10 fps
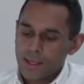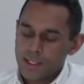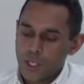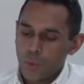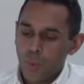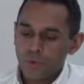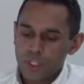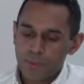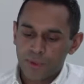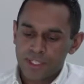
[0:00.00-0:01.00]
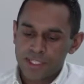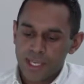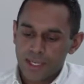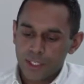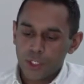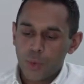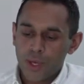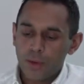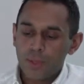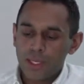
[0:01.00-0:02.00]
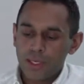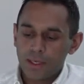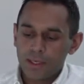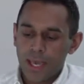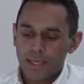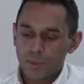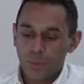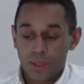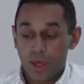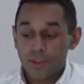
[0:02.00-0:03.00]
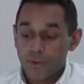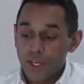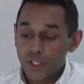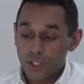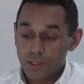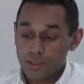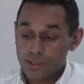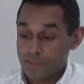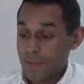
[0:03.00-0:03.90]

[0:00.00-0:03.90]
So one respondent said, "You know, I only get with other Asians,